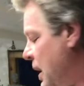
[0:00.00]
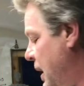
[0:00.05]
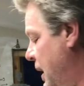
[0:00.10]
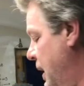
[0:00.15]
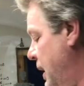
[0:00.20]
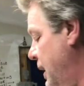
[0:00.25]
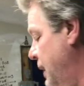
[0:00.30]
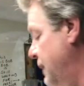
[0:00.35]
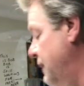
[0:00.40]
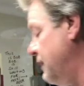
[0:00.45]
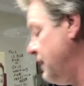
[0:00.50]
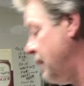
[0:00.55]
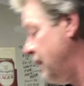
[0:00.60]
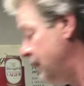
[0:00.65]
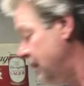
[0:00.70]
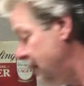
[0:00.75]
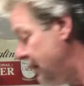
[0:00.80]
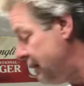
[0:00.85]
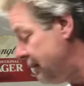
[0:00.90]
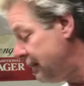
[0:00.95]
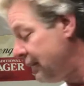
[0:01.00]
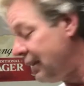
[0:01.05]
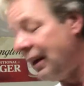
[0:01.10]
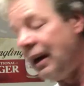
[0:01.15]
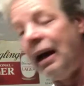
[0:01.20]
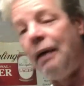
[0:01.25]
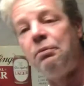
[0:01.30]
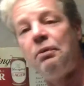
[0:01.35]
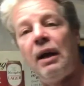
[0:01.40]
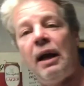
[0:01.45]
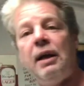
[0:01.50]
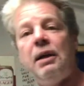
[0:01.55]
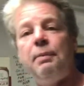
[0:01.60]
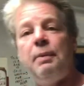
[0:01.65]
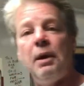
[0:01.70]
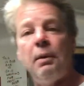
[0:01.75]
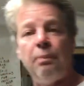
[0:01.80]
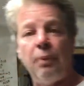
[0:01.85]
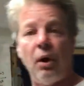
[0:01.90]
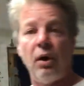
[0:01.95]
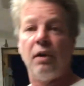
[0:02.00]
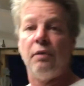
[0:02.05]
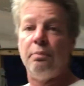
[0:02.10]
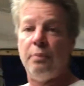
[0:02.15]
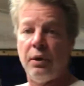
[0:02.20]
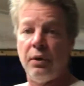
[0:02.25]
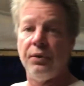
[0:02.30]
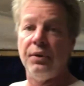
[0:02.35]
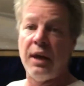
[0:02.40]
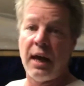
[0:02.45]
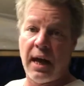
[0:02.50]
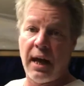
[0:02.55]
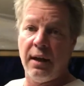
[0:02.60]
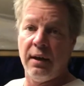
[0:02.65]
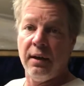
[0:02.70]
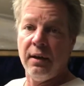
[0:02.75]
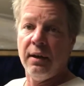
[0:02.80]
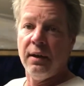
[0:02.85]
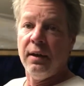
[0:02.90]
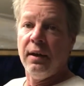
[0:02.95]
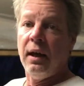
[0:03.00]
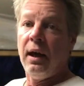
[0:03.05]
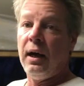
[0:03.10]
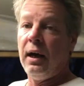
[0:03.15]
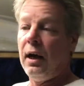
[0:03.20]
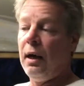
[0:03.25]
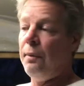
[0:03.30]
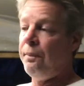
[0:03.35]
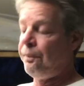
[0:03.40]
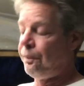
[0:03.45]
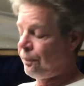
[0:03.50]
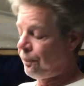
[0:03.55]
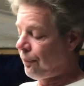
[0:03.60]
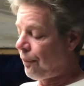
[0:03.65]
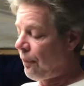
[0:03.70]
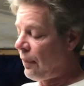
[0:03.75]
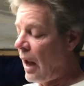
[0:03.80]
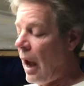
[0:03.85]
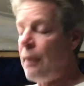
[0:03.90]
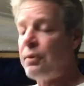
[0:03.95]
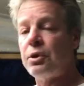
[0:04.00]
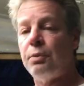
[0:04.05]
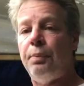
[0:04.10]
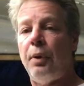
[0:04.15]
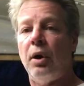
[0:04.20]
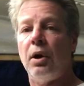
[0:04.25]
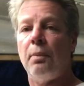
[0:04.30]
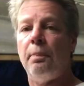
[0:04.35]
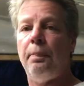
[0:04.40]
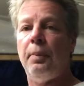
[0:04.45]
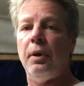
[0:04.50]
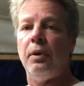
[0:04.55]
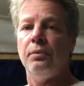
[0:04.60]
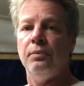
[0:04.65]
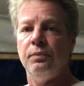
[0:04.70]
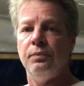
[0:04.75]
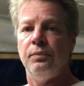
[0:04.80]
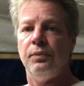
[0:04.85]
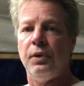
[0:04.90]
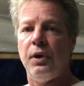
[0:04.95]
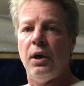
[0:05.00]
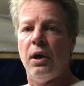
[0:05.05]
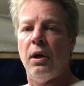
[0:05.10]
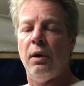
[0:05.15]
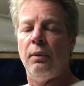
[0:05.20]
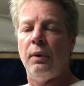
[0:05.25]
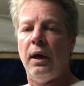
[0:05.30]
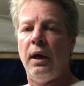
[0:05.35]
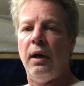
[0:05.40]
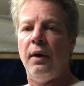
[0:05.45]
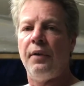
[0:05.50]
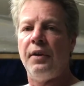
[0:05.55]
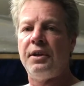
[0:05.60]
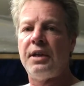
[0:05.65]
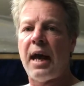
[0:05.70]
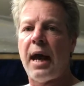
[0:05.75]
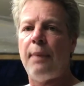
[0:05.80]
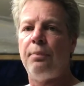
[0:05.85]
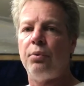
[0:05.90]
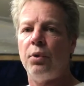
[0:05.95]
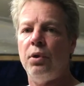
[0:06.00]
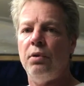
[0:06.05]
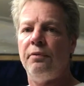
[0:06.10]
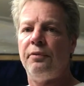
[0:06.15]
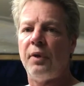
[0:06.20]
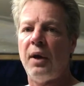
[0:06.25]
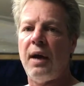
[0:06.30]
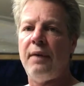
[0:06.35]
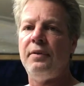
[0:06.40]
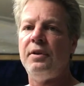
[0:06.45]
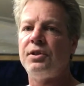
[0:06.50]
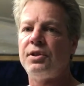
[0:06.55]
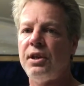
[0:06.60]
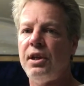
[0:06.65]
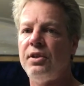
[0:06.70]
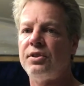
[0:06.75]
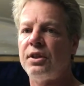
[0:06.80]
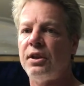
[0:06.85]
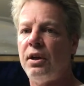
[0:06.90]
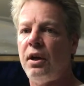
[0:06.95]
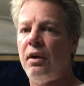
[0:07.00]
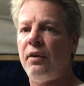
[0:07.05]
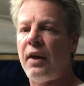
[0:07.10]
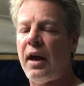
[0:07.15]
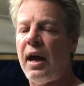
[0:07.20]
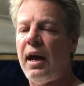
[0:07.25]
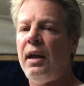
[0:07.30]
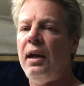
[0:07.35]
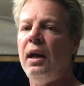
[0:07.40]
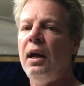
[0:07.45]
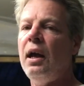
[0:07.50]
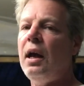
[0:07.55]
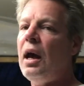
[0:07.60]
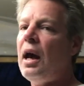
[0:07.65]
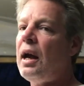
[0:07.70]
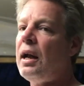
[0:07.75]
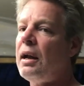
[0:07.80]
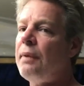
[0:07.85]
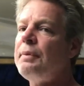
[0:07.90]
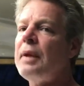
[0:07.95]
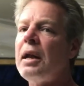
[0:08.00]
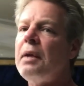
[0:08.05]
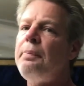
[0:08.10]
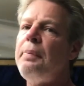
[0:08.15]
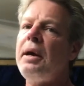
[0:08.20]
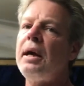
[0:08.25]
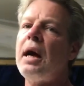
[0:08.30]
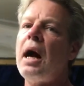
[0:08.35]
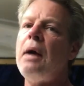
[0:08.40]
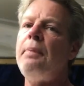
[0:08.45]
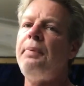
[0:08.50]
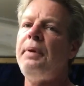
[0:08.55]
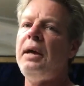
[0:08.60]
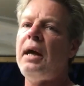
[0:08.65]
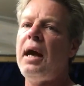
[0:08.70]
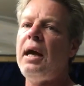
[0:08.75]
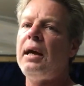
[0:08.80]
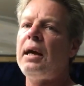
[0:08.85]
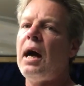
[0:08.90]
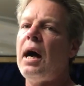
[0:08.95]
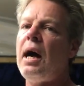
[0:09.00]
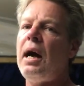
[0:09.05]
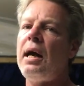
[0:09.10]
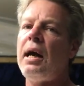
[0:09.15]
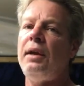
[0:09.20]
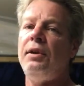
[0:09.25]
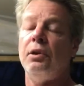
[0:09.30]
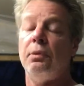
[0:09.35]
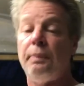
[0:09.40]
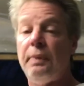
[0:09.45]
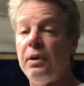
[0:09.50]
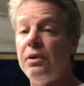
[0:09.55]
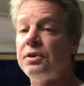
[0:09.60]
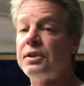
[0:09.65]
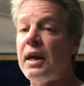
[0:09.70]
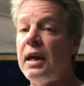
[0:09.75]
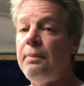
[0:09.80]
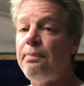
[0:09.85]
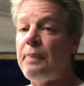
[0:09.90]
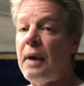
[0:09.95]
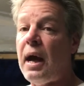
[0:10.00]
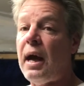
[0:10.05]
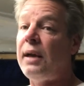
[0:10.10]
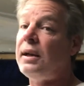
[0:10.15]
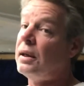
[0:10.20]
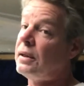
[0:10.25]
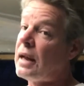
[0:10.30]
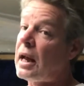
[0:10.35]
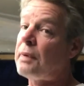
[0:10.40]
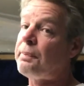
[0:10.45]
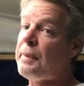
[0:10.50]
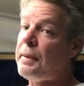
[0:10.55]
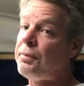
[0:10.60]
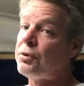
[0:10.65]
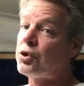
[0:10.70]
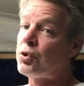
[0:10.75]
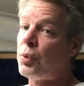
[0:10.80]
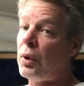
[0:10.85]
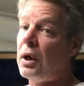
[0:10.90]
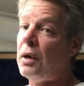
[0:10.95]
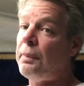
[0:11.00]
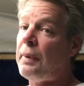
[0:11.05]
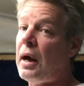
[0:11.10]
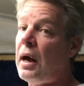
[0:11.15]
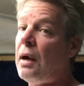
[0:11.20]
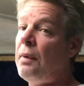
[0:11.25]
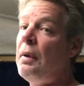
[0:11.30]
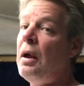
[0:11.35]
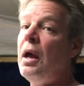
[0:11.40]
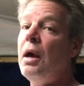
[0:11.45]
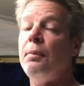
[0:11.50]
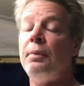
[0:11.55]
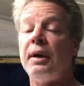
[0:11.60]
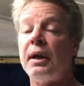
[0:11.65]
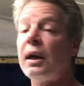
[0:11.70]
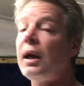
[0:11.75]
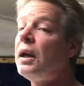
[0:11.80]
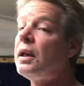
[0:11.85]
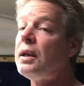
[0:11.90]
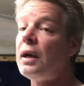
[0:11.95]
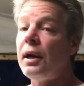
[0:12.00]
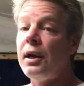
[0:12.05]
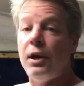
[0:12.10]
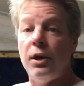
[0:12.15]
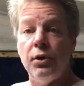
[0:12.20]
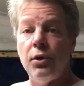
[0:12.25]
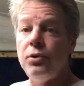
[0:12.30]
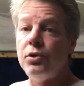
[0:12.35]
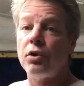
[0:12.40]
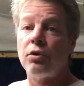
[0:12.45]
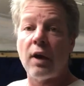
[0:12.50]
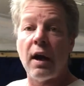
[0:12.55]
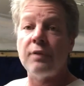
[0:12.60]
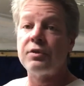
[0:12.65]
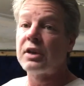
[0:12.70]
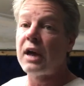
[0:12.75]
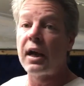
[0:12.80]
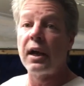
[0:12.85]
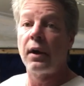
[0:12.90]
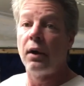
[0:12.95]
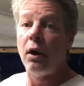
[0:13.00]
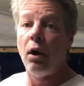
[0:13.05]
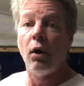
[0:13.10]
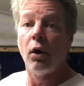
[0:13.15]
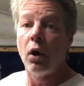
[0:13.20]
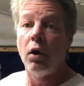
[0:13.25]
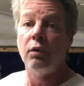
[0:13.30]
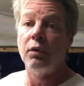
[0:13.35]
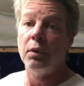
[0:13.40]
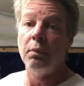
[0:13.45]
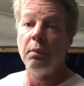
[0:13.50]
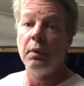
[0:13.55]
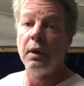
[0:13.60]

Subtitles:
And I'm glad to be a part of building that. I was a part of building, the tap room for Heavy Seas and all that. And I'm not a big IPA guy, and their beers ain't bad, and a lot of people swear by them. But I got to tell you, Union Craft's got it all over.